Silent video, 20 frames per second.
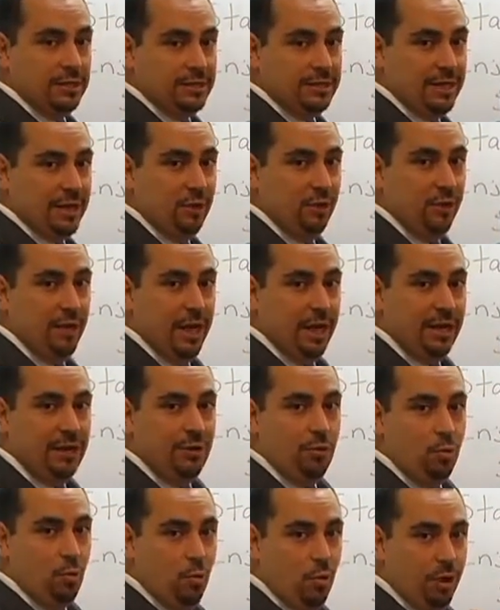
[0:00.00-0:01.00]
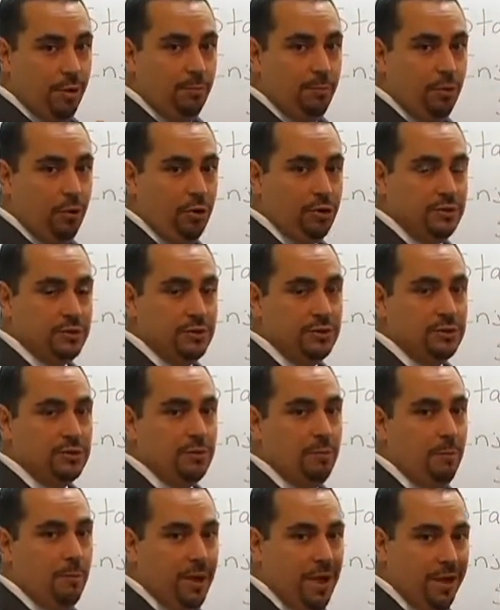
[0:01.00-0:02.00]
to settle any one person's
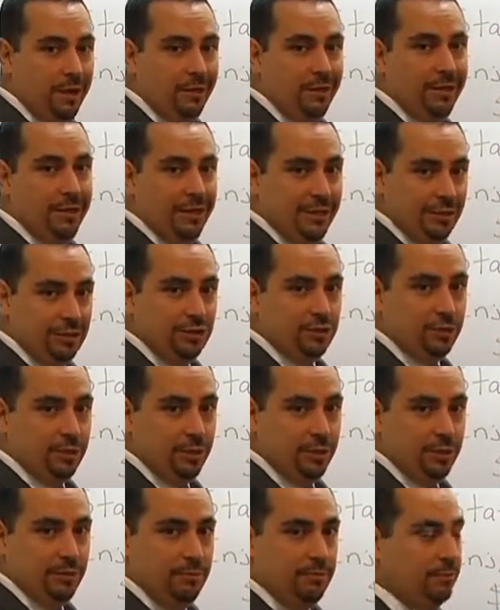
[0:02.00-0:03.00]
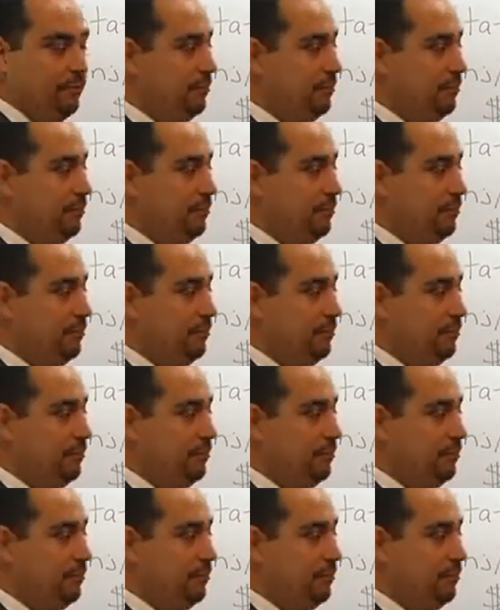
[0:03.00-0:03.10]
bodily injury,